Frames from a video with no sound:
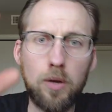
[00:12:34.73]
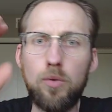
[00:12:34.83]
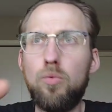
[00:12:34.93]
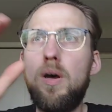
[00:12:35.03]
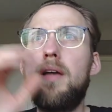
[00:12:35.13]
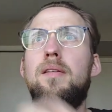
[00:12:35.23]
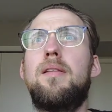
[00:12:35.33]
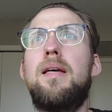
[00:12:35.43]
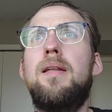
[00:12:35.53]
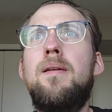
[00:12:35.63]
rather
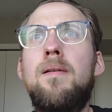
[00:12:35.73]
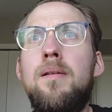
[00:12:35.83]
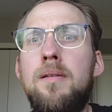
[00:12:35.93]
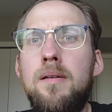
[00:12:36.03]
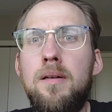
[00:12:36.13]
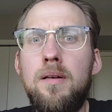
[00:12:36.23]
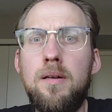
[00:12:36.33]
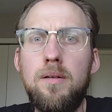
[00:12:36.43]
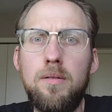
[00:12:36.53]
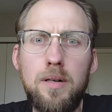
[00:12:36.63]
than,
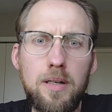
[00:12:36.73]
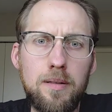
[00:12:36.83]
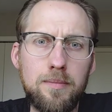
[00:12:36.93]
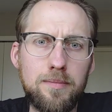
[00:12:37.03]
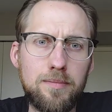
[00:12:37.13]
well,